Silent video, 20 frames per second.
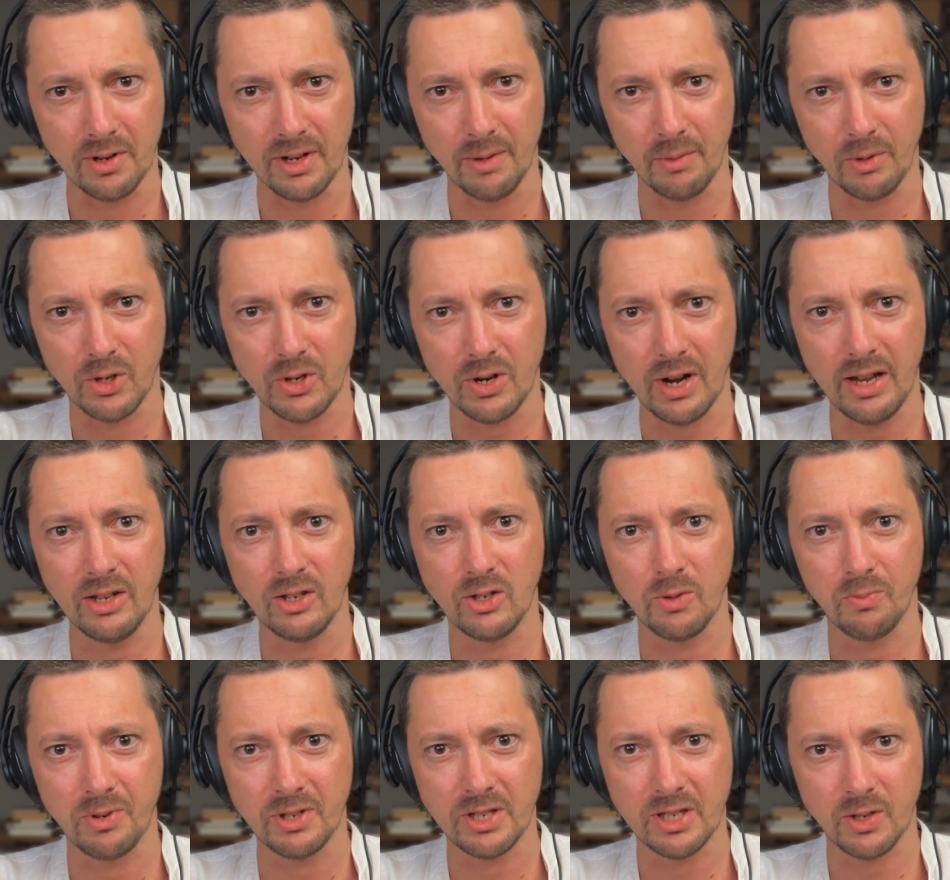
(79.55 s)
They were trying to
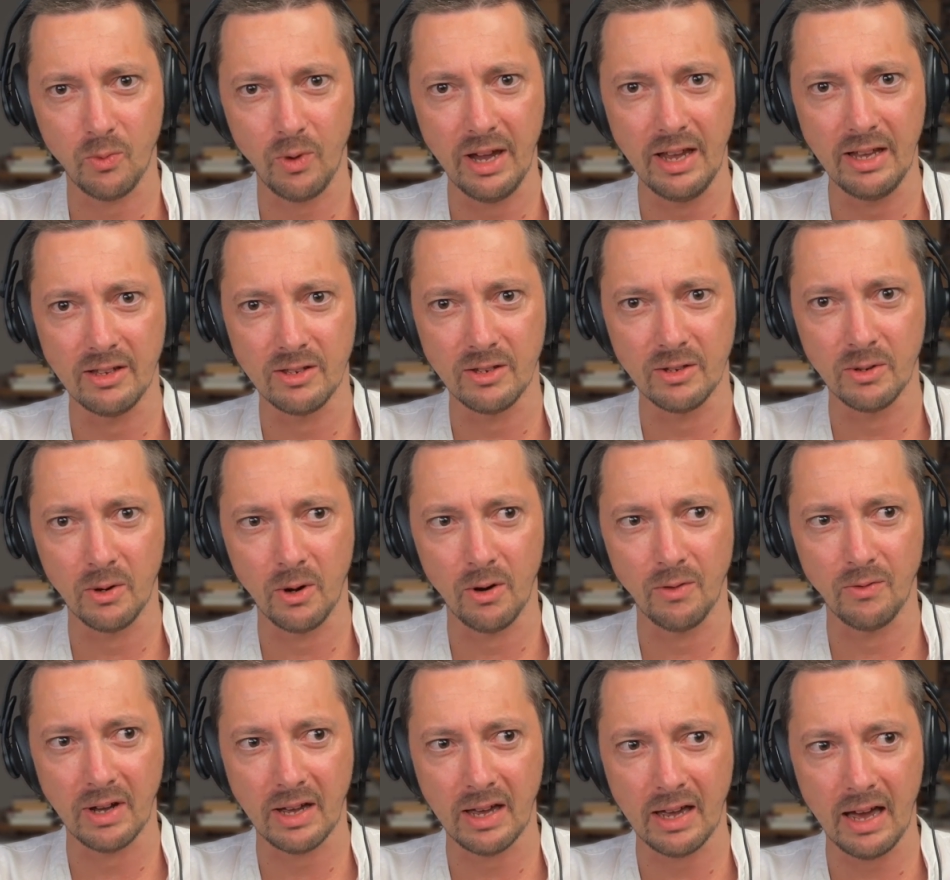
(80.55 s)
persuade you of
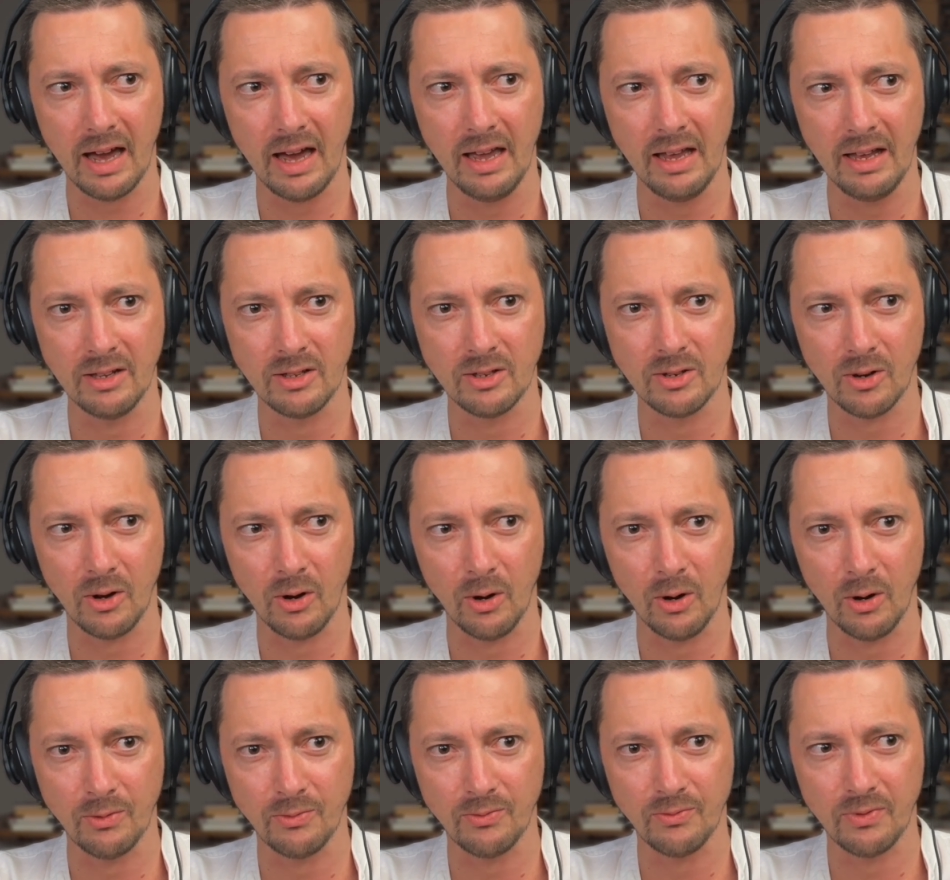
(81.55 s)
a kind
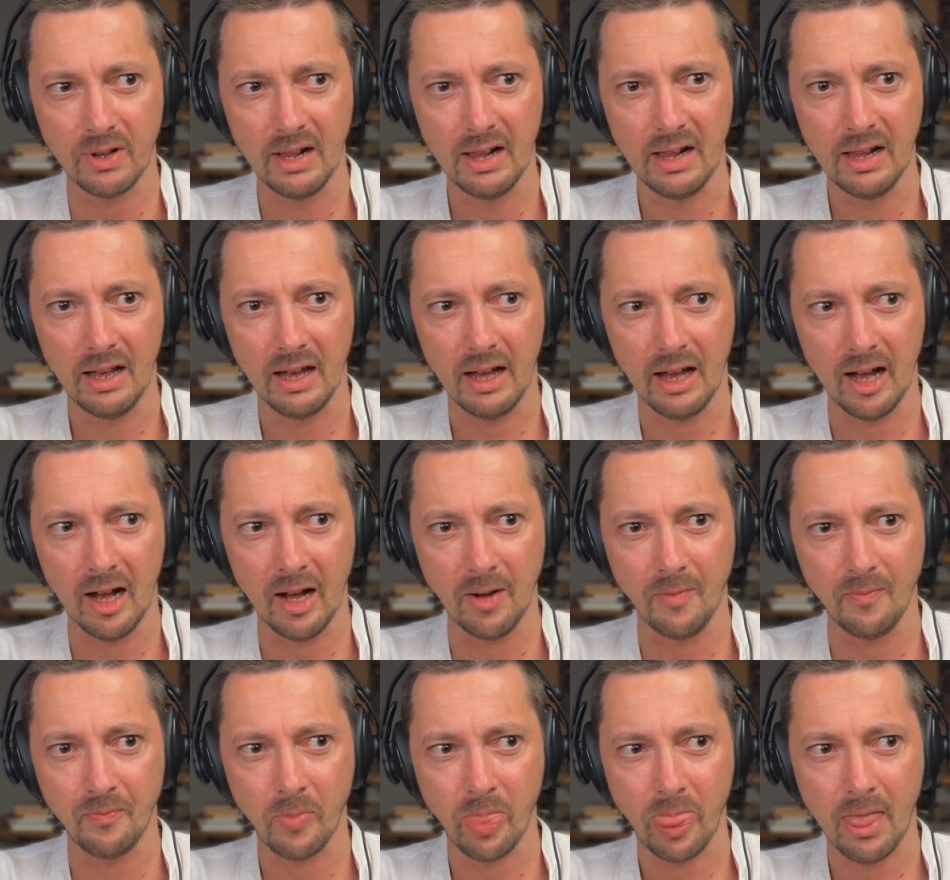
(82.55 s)
of
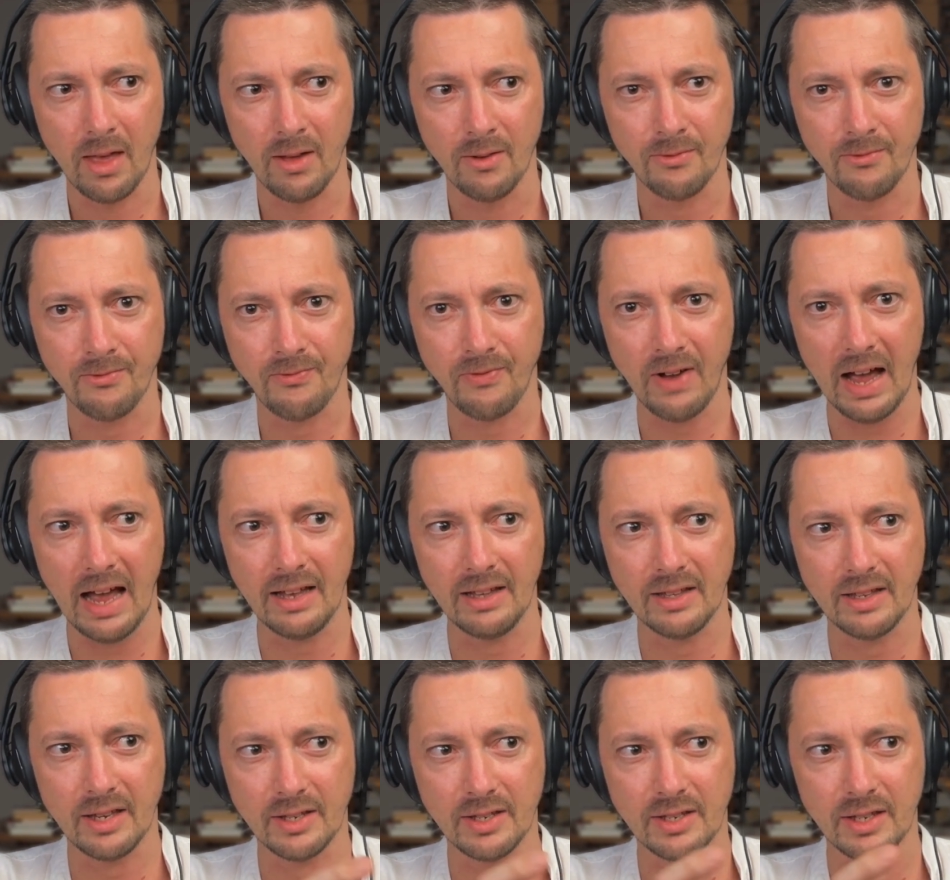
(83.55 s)
um,
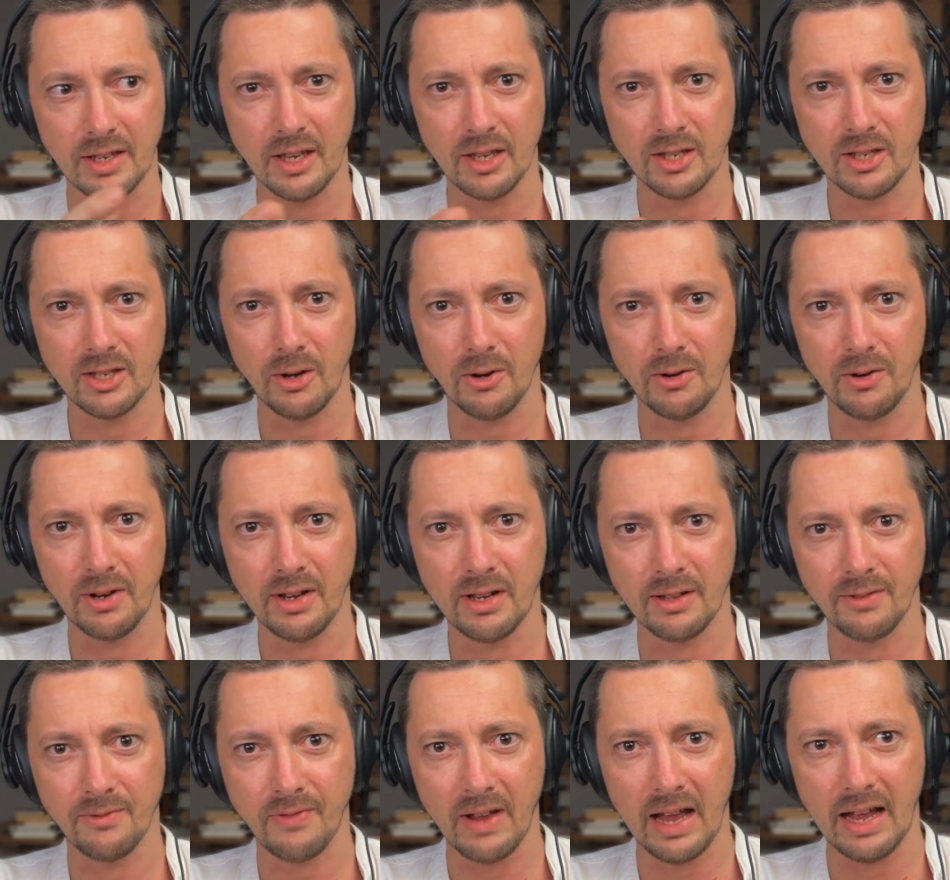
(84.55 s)
fantasy, historical
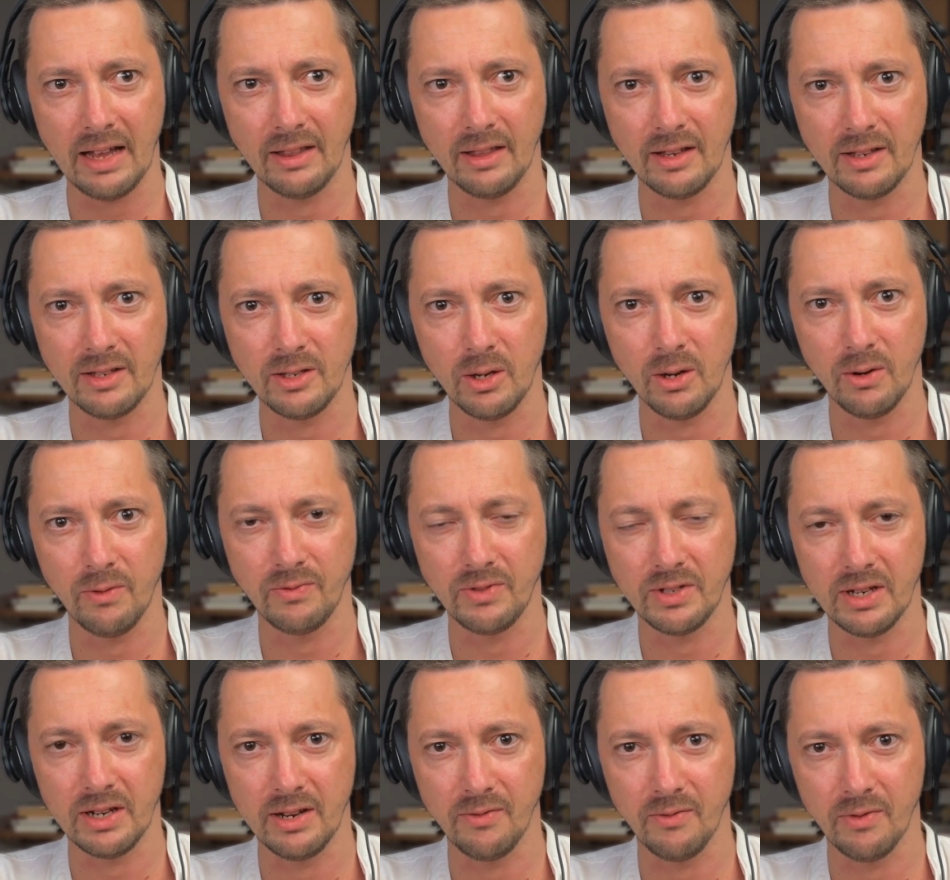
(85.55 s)
fantasy of
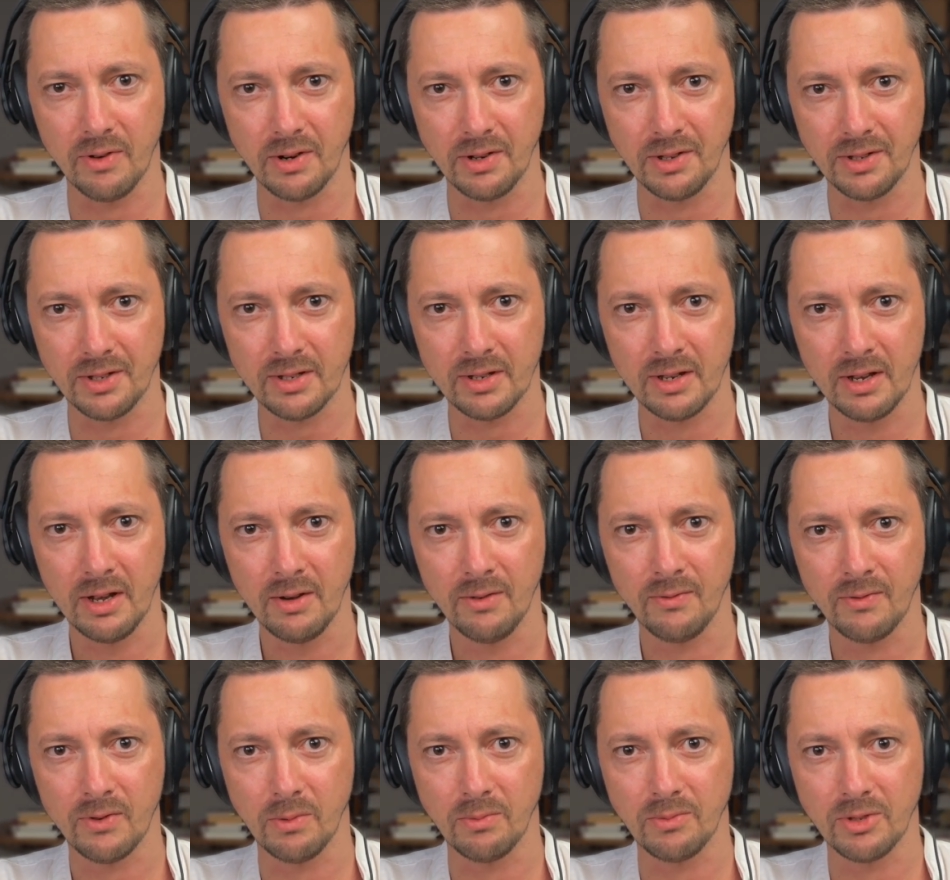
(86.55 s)
deliverance
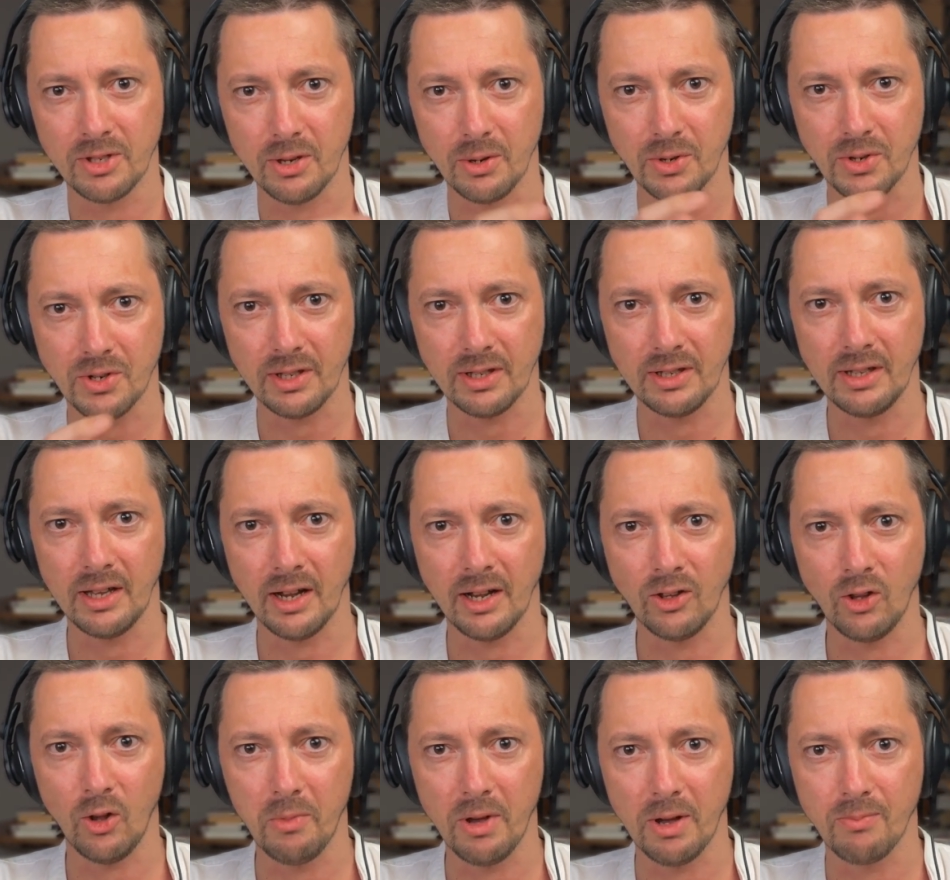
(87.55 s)
from social and
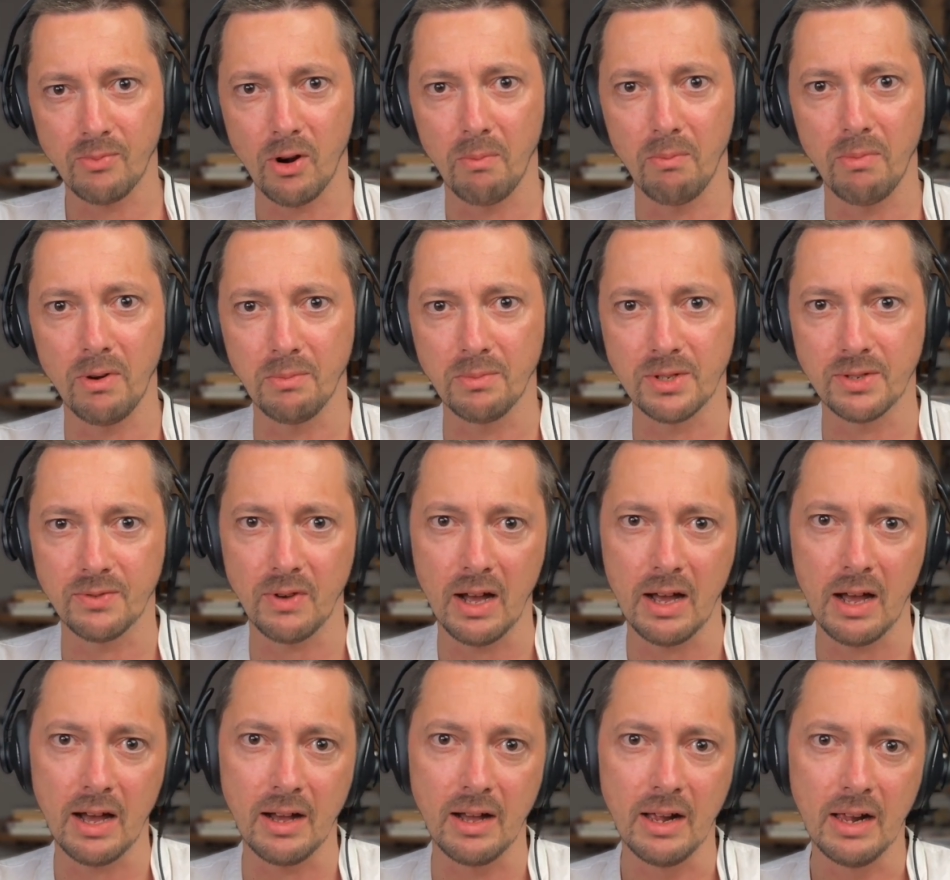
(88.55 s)
economic problems
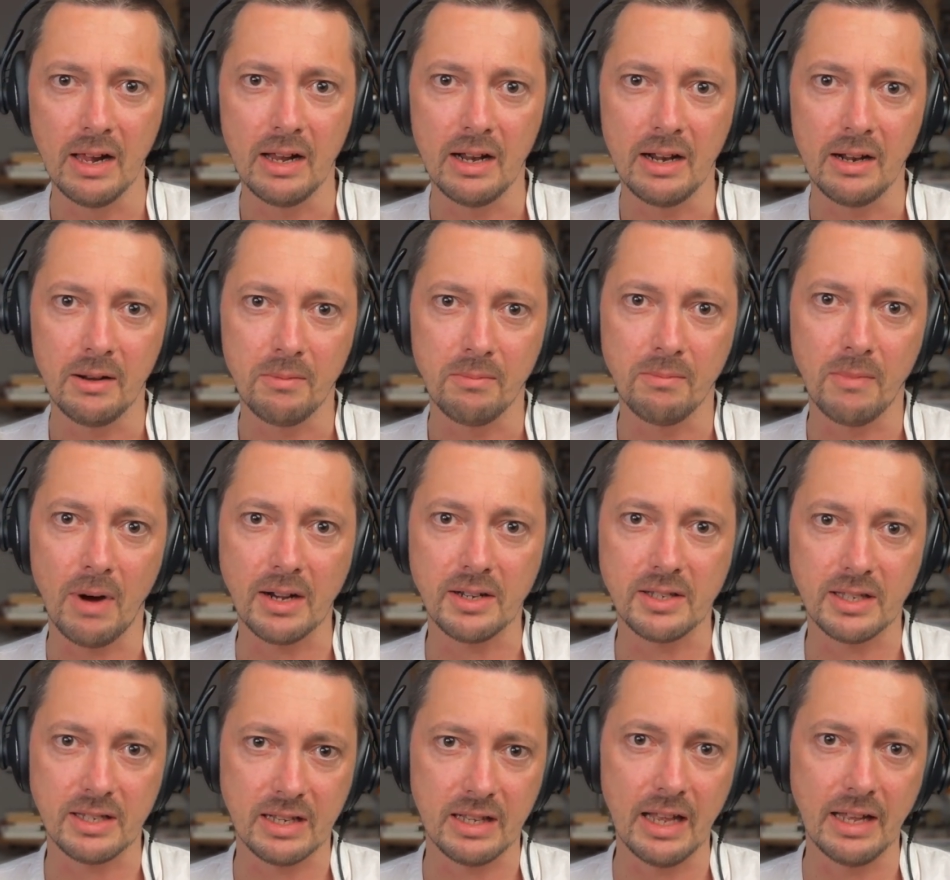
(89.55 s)
via
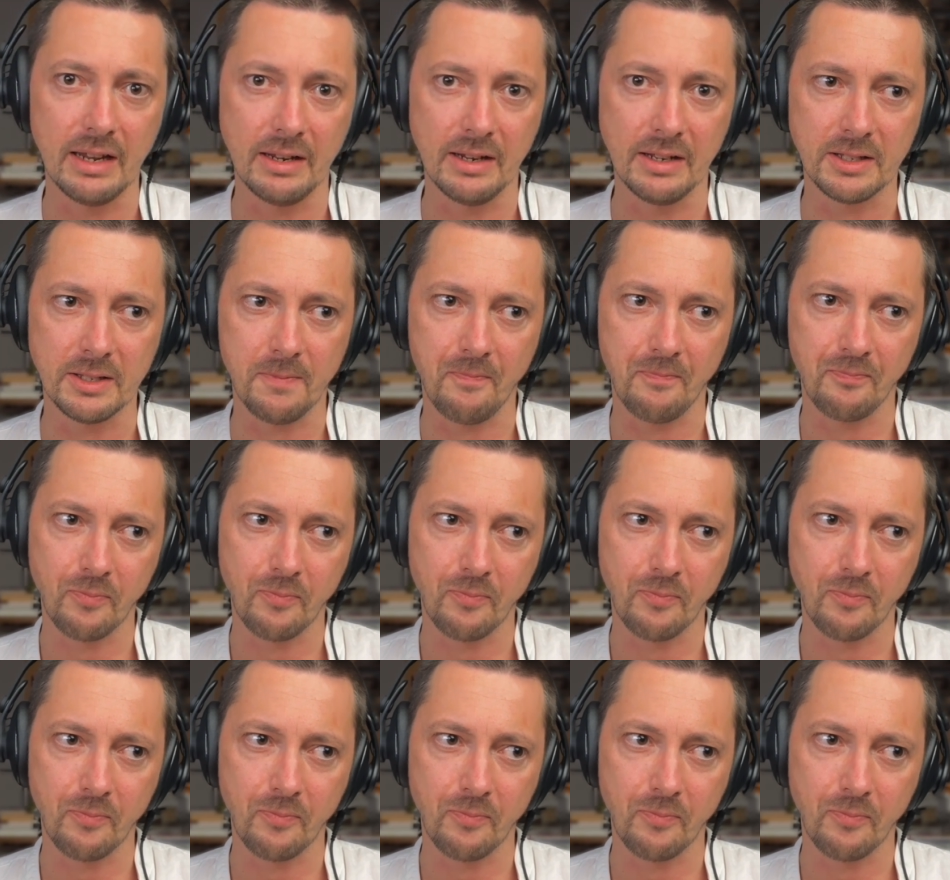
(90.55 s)
Marxist Leninism.